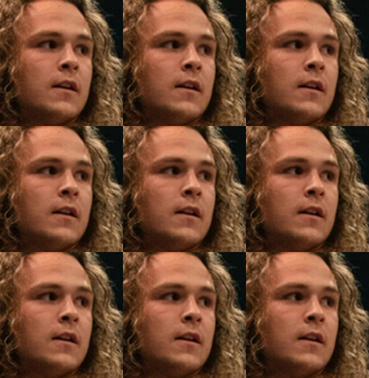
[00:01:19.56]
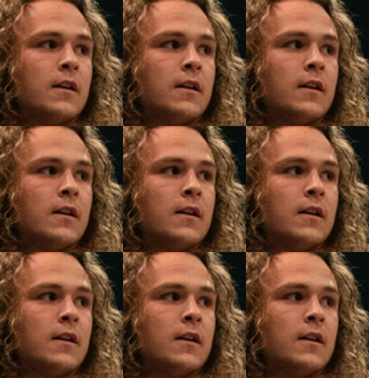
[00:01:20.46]

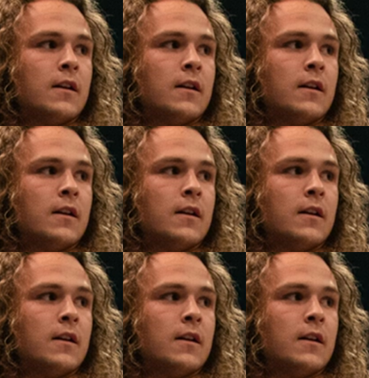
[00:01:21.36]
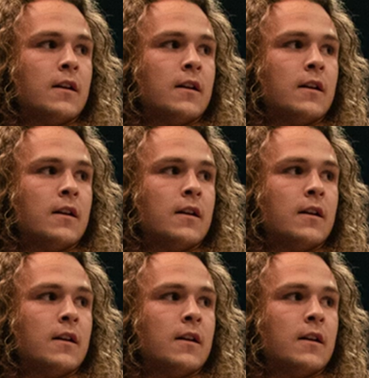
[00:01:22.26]

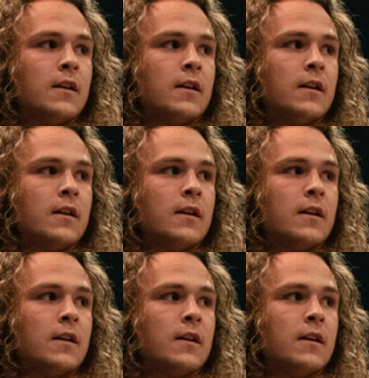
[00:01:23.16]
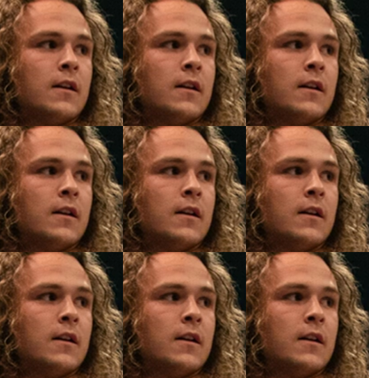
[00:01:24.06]

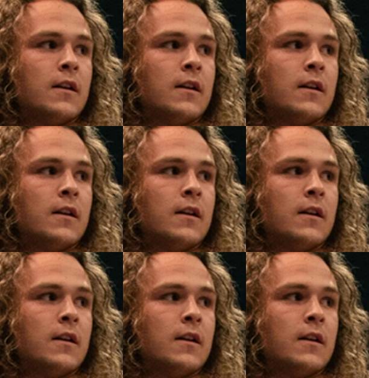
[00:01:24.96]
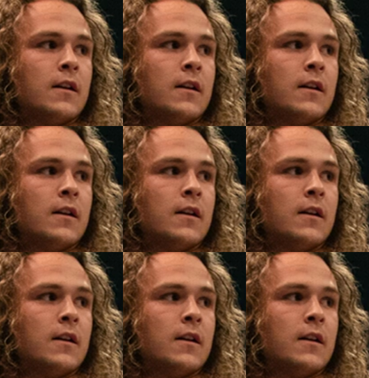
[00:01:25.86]

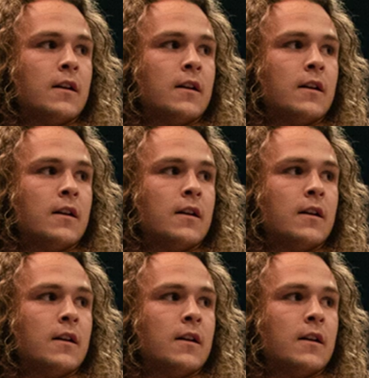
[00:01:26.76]
[no speech]